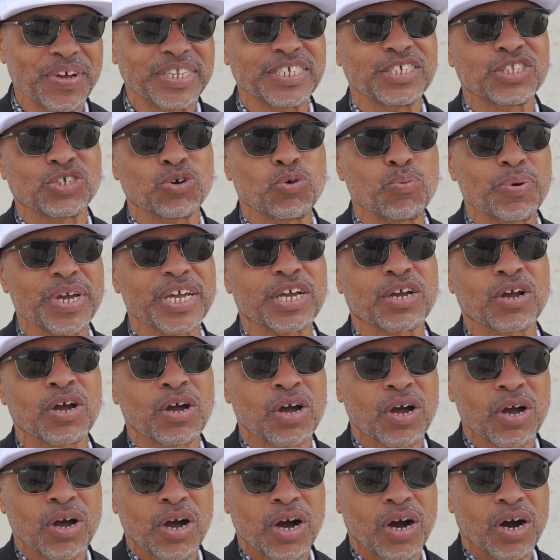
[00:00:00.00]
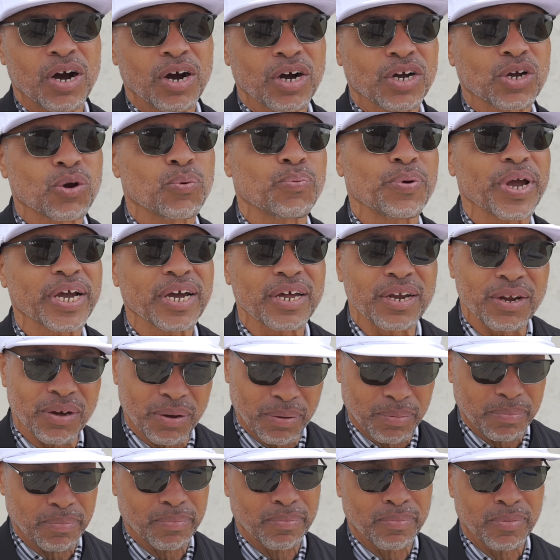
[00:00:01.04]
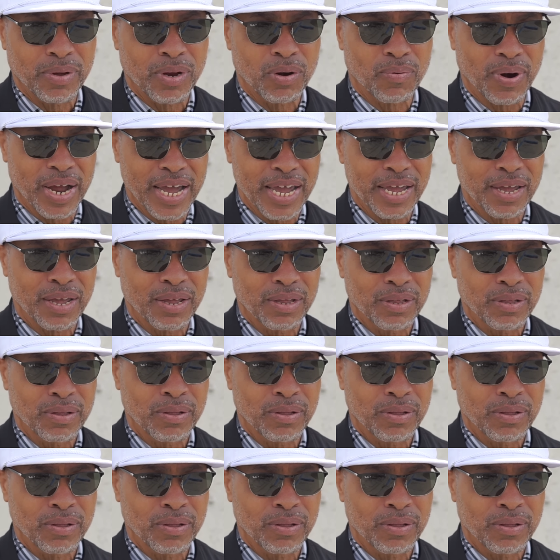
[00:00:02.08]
52-week curriculum, right?